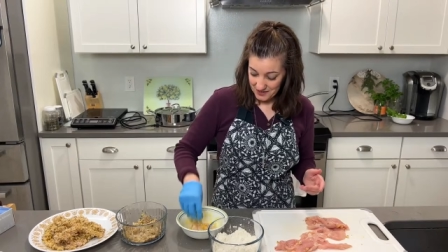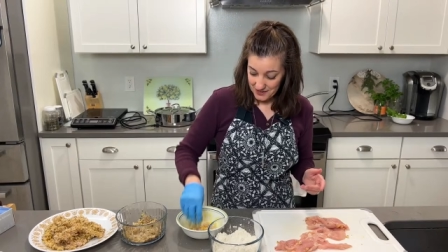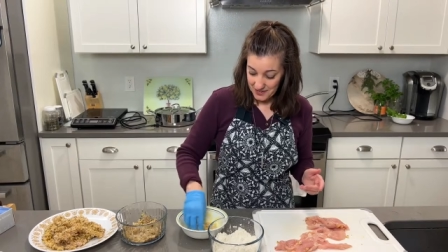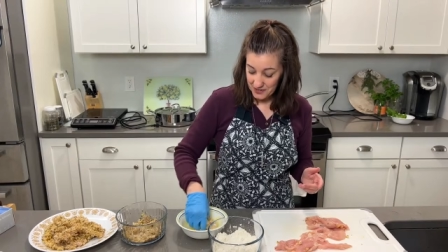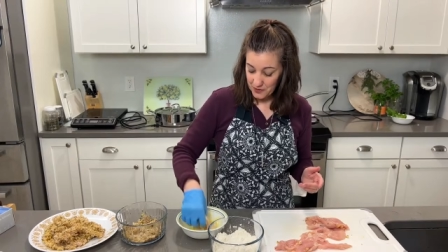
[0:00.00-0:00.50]

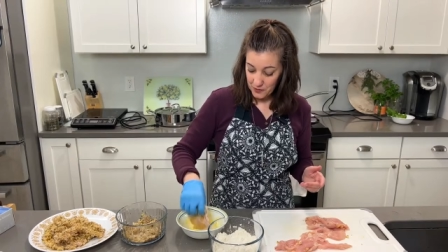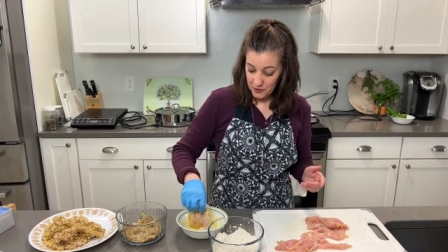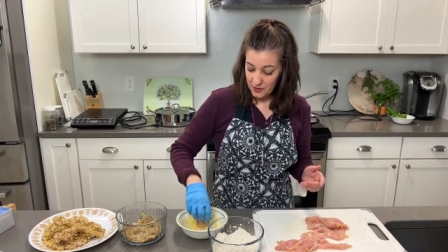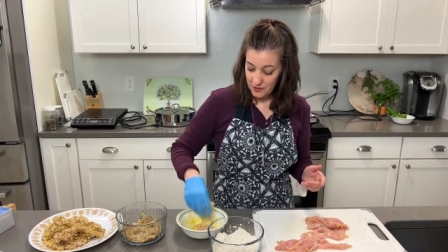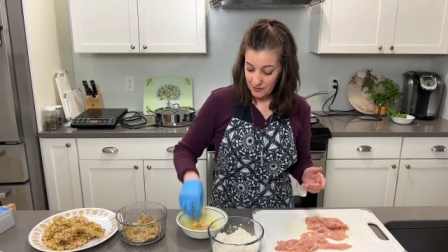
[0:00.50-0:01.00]
Nina
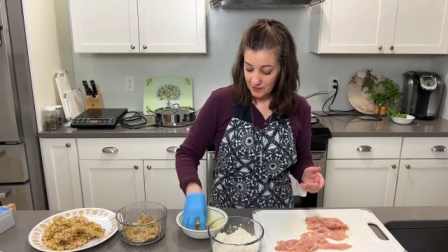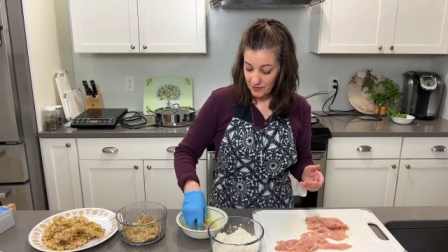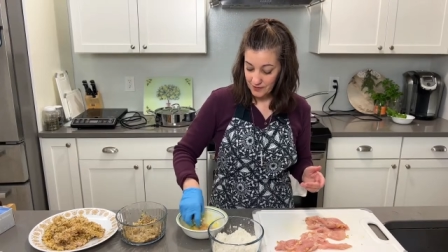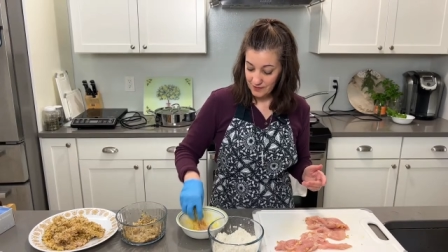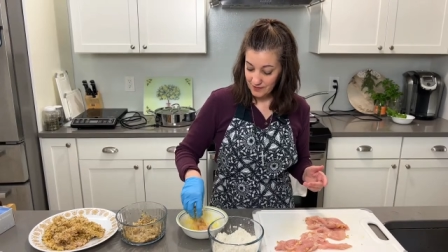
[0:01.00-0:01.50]
would
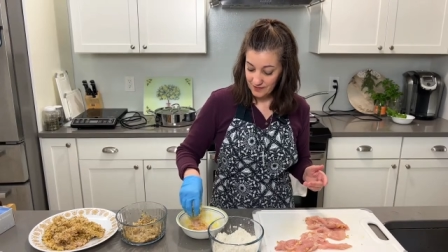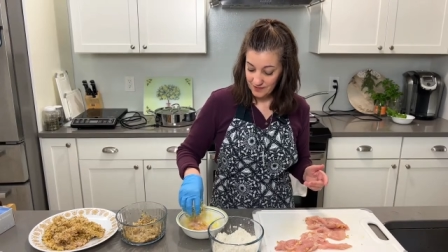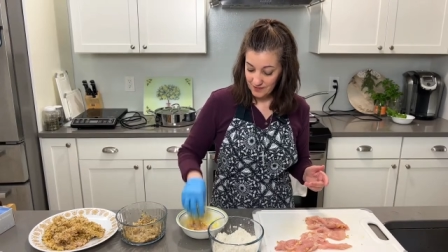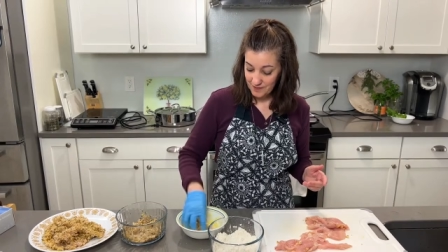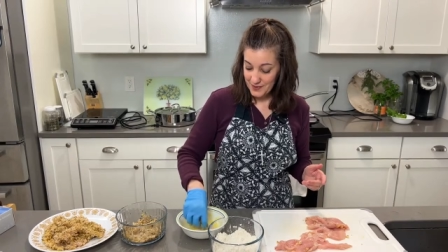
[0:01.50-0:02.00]

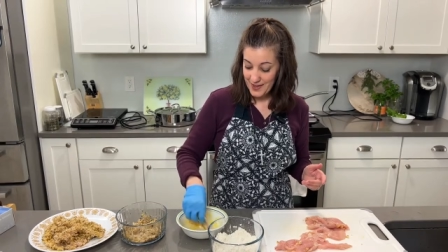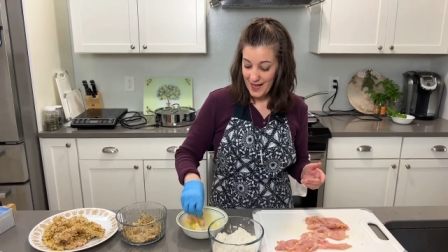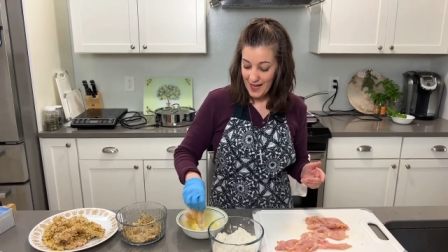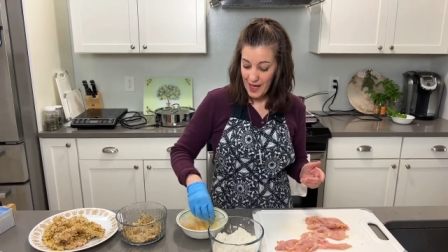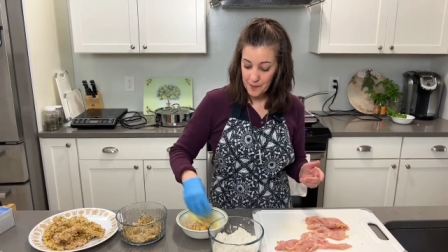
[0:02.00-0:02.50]
be
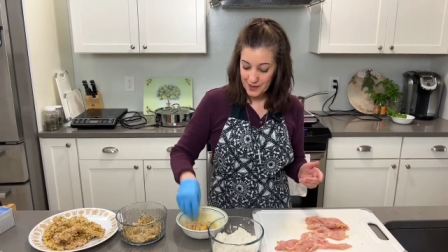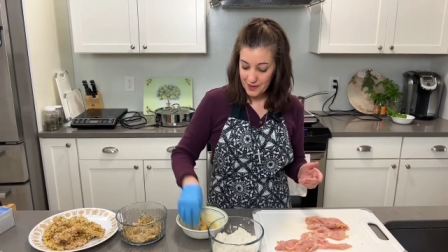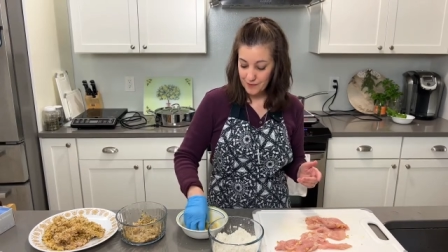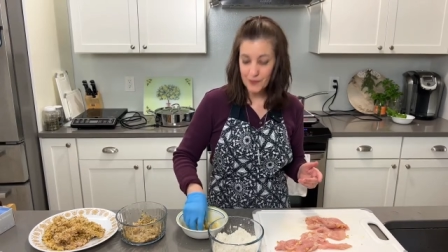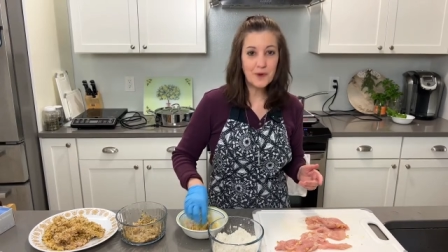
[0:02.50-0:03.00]

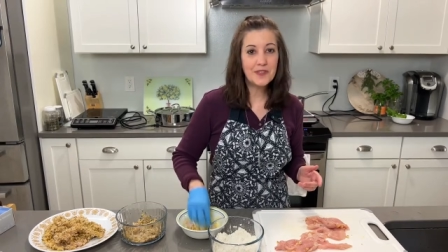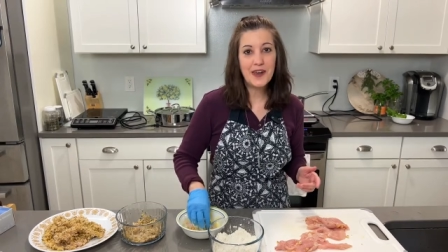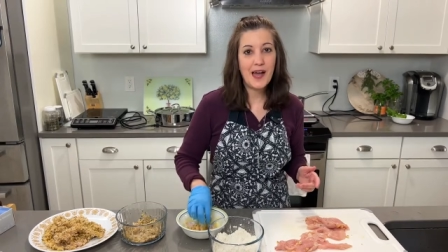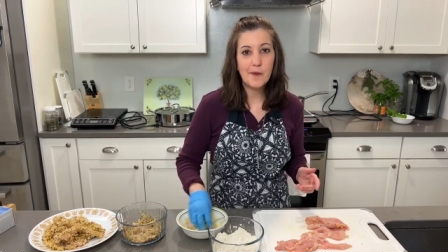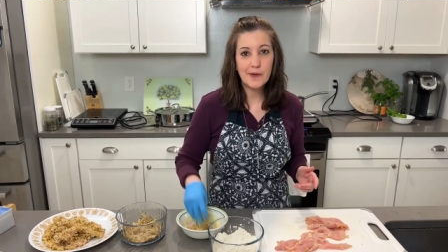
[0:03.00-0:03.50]
happy, more
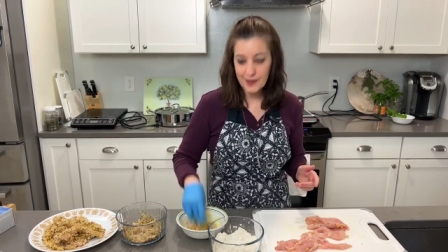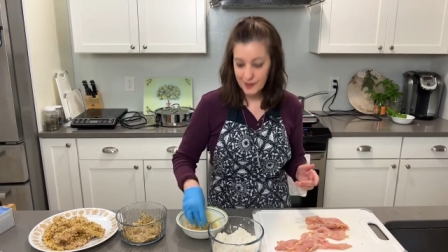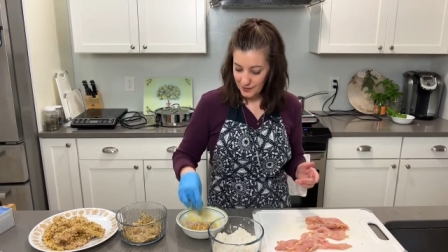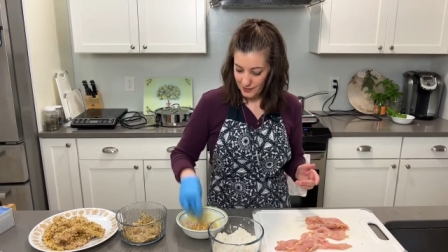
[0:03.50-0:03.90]
than happy,